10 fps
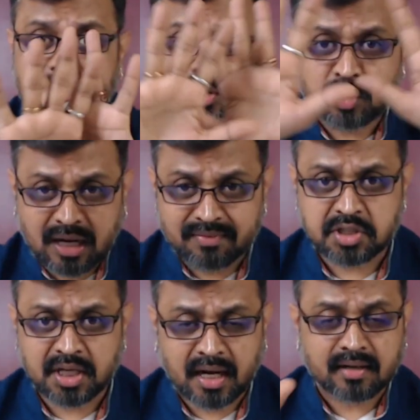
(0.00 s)
So you have a
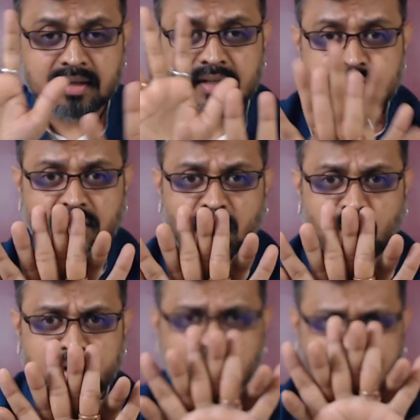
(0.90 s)
chart. So now
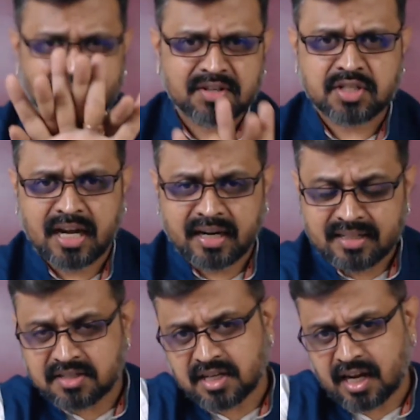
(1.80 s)
when you have a chart,
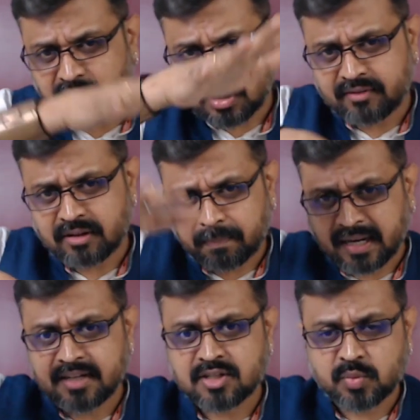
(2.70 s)
in the chart you have the
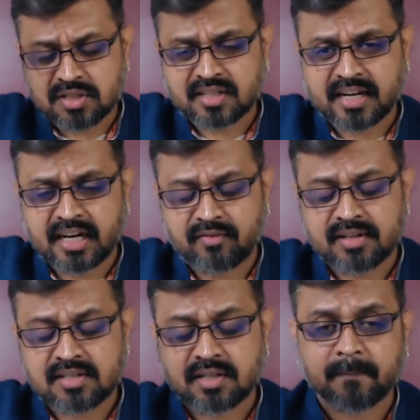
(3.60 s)
price which is kind of
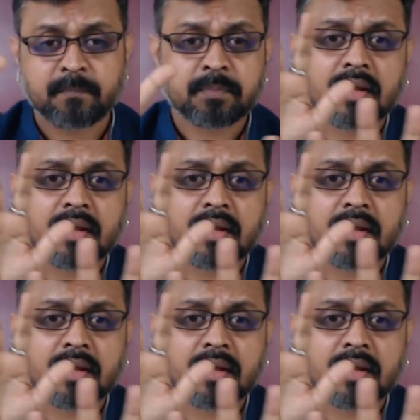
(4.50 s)
listed.